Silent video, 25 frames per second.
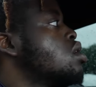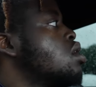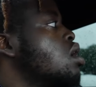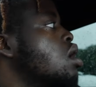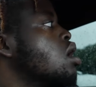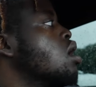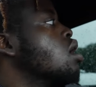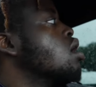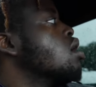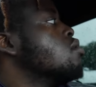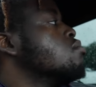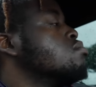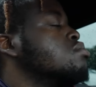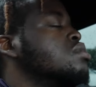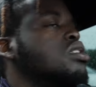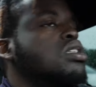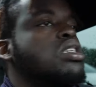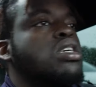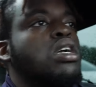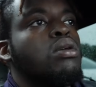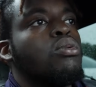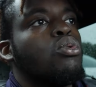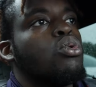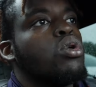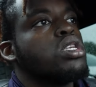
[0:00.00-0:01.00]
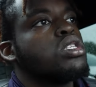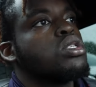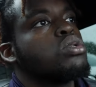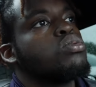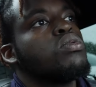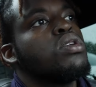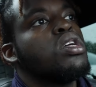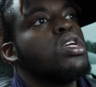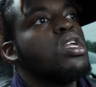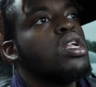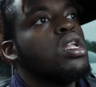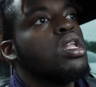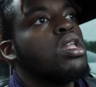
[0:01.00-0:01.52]
Um, and then once
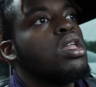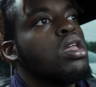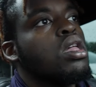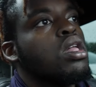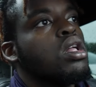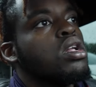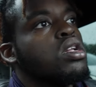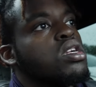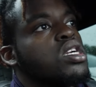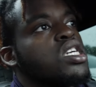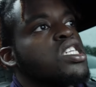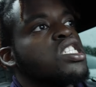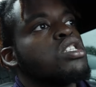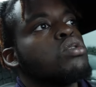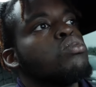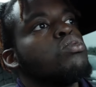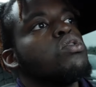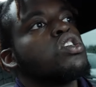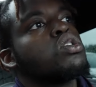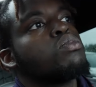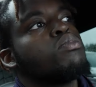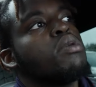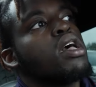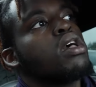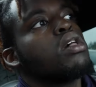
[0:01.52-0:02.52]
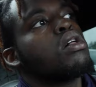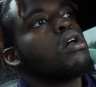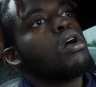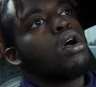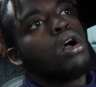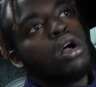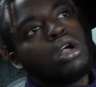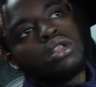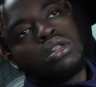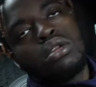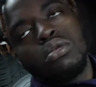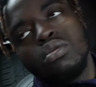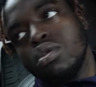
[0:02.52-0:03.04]
we get the wheels back
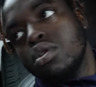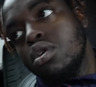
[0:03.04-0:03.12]
on,